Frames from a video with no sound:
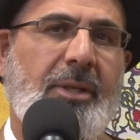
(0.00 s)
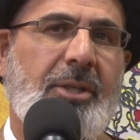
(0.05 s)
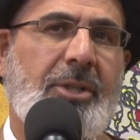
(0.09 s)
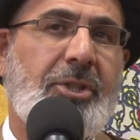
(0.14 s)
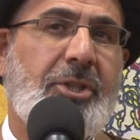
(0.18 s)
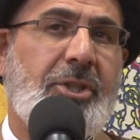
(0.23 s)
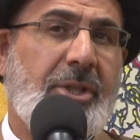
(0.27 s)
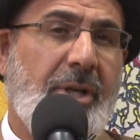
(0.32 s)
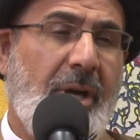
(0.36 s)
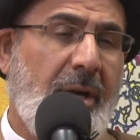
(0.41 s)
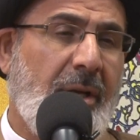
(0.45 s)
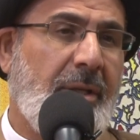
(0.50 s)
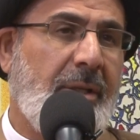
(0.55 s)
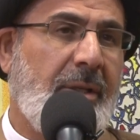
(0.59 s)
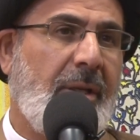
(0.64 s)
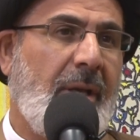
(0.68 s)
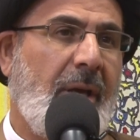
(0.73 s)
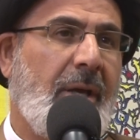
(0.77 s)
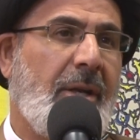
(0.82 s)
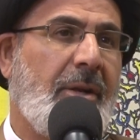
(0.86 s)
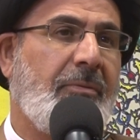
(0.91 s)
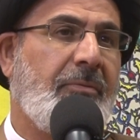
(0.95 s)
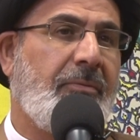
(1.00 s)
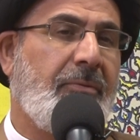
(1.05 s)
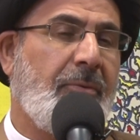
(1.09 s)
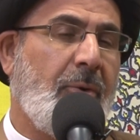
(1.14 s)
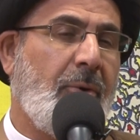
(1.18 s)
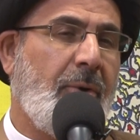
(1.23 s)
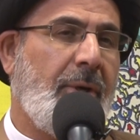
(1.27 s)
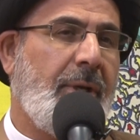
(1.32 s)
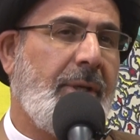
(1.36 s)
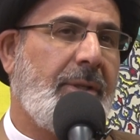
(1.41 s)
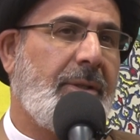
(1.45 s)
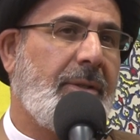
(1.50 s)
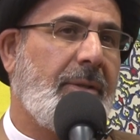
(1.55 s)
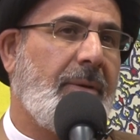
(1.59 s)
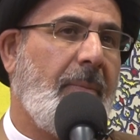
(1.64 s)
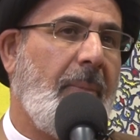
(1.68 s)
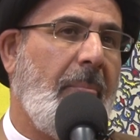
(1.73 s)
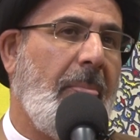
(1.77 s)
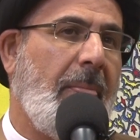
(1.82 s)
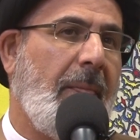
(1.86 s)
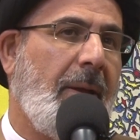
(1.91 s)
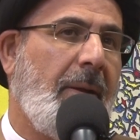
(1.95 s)
Shun and avoid
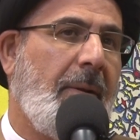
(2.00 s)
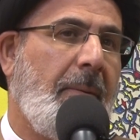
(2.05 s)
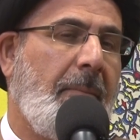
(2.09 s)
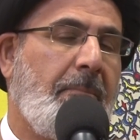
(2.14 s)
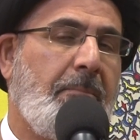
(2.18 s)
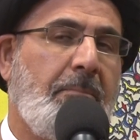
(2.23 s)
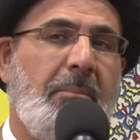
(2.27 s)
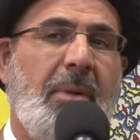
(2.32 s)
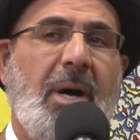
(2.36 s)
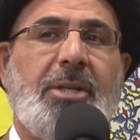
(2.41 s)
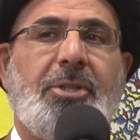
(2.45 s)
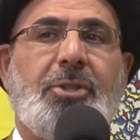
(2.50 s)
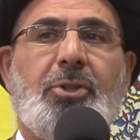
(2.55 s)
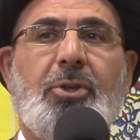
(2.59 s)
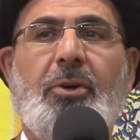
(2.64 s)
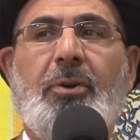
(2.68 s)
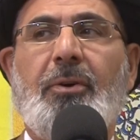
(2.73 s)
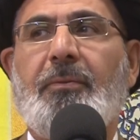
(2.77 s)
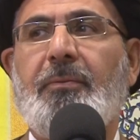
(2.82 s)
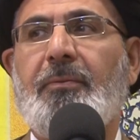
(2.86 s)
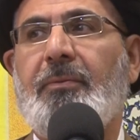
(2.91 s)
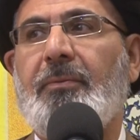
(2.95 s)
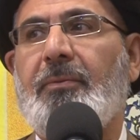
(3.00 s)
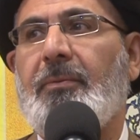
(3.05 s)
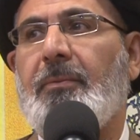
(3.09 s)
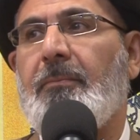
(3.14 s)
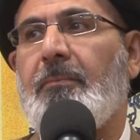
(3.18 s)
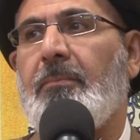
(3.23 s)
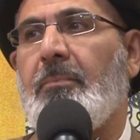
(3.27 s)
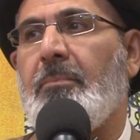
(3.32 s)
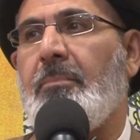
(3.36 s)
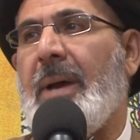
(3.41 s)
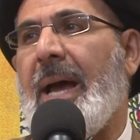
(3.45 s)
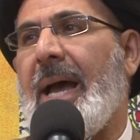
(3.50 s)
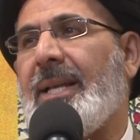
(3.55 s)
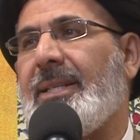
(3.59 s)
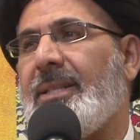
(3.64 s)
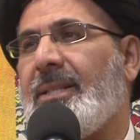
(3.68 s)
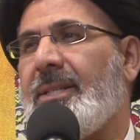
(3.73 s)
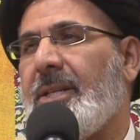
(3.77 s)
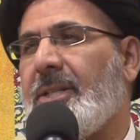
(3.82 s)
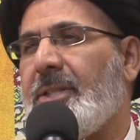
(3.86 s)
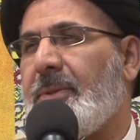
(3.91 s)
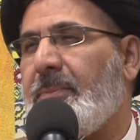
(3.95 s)
much of bad
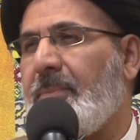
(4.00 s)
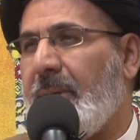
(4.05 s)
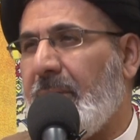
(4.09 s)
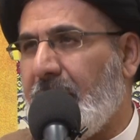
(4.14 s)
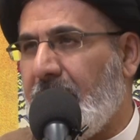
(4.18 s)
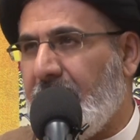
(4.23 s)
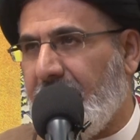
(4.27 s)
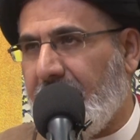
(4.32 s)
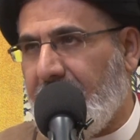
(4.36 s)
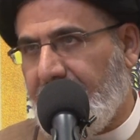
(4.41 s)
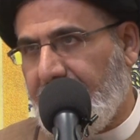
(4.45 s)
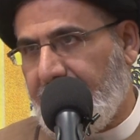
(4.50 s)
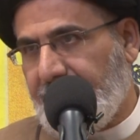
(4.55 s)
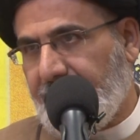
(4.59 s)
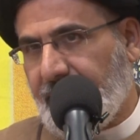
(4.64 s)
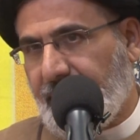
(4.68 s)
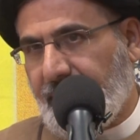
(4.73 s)
suspicion.